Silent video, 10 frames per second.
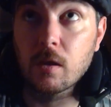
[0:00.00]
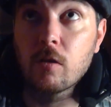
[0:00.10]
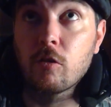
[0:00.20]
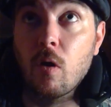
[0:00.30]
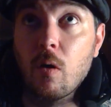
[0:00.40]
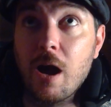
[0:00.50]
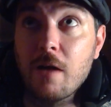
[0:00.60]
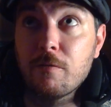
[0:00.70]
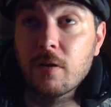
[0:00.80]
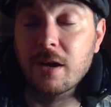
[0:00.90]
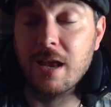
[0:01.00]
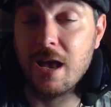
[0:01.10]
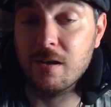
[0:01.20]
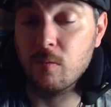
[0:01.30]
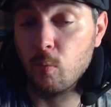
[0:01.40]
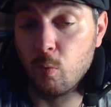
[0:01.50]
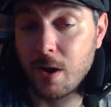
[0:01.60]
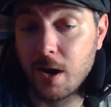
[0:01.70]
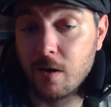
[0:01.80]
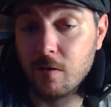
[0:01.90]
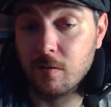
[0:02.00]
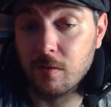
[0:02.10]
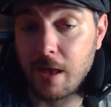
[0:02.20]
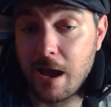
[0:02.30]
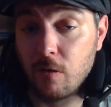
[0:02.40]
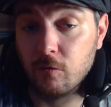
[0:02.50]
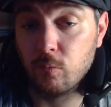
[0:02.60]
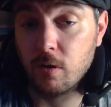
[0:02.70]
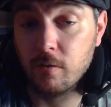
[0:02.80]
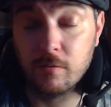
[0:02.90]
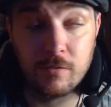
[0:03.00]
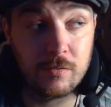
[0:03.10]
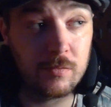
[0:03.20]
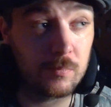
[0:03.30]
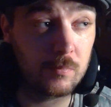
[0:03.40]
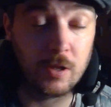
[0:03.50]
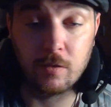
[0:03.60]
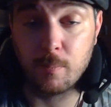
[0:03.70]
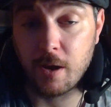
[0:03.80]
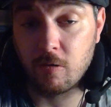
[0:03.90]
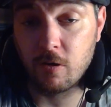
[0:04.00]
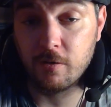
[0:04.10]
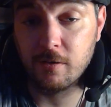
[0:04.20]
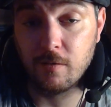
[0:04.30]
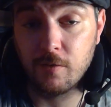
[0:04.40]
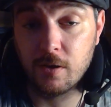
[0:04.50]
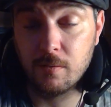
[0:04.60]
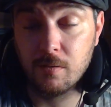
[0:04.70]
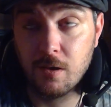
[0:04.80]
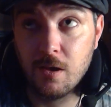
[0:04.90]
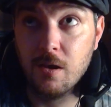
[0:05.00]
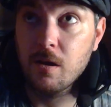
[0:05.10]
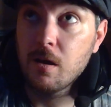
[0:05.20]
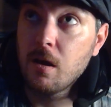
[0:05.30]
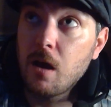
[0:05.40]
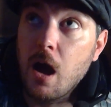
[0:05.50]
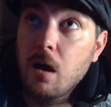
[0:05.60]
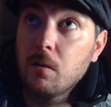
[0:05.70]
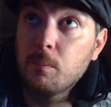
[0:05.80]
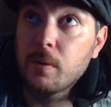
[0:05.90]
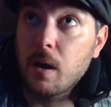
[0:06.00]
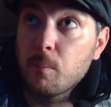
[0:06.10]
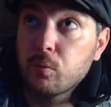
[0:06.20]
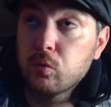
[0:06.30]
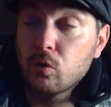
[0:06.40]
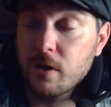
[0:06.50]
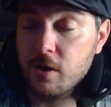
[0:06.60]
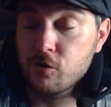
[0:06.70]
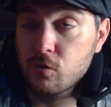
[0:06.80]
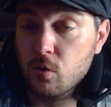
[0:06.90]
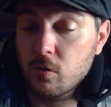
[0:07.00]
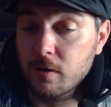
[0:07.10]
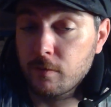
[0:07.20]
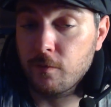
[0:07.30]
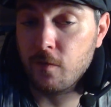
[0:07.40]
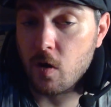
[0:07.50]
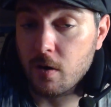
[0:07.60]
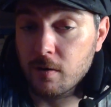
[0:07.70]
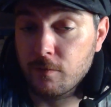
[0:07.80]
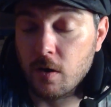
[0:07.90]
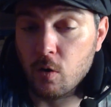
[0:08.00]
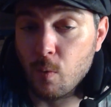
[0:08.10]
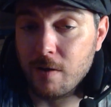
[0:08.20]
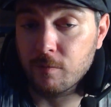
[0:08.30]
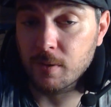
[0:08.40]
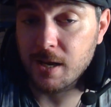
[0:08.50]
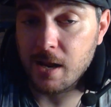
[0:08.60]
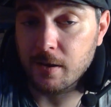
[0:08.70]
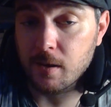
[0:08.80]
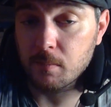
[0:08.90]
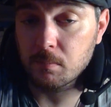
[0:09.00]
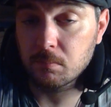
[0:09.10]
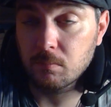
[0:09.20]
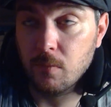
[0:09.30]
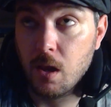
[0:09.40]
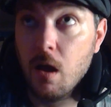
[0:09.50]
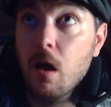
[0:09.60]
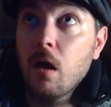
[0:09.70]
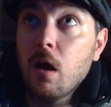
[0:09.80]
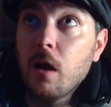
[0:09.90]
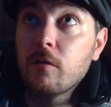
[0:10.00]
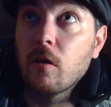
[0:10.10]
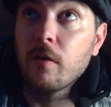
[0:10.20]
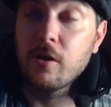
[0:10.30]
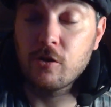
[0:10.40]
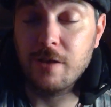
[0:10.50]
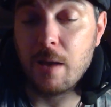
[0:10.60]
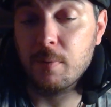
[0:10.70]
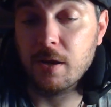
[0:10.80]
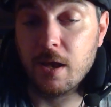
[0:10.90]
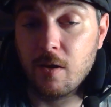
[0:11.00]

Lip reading: So I forget where the house was that the Perrons lived in. But I'm pretty sure it's far as fuck away from Connecticut. So they just happen to get